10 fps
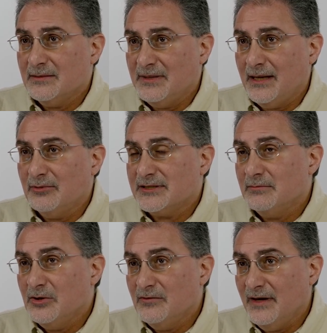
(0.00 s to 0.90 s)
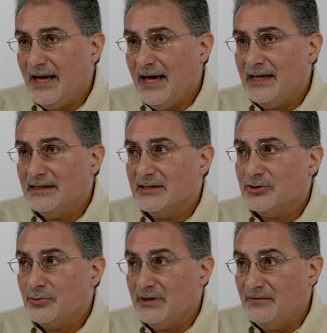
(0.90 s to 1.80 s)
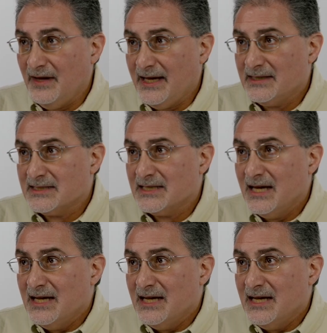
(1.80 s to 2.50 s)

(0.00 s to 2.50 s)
be able to move ahead, to advance,